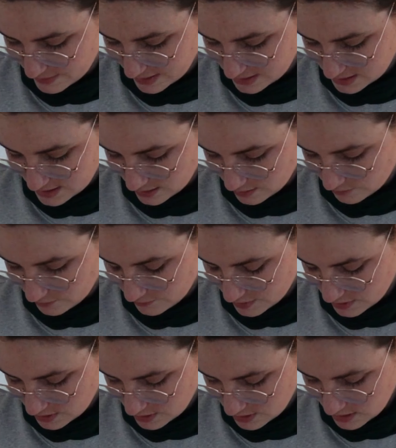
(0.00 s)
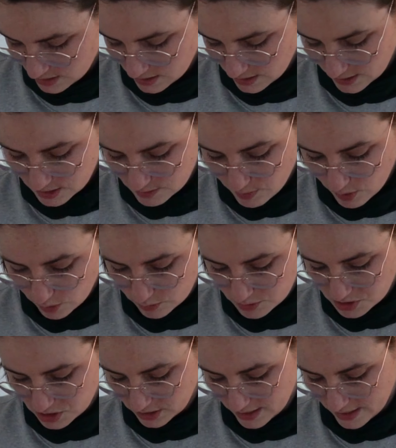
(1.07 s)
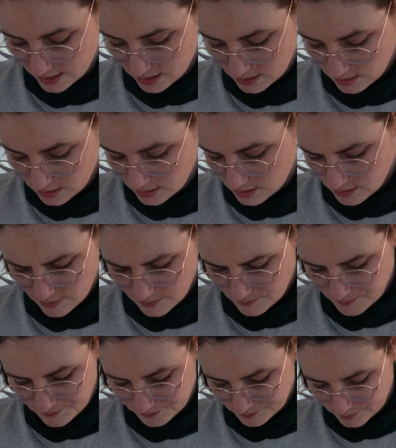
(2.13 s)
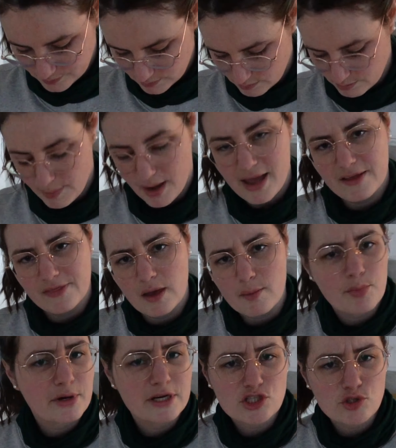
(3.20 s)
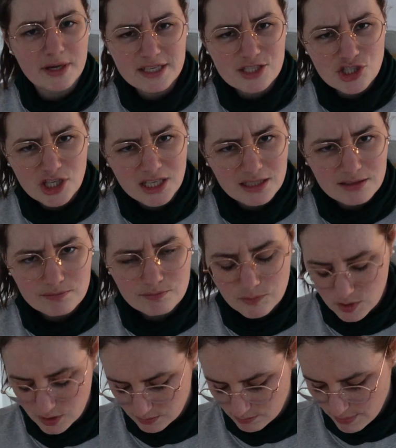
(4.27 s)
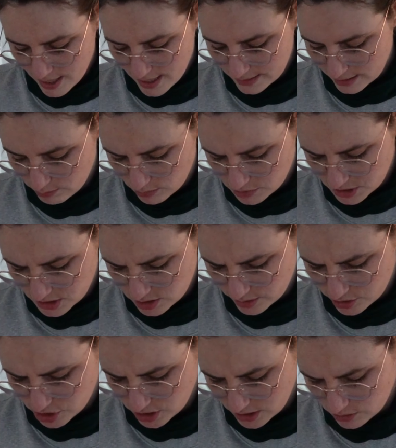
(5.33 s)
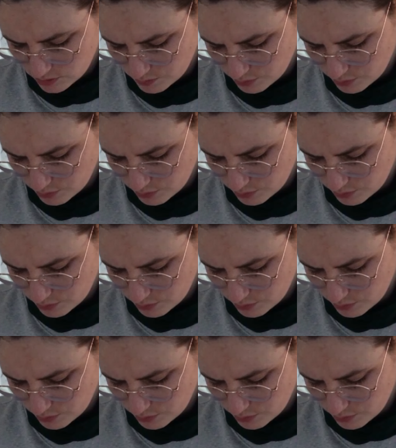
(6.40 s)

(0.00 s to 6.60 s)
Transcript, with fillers: myself, as opposed to like buying that pre-shredded chicken you can buy like rotisserie chicken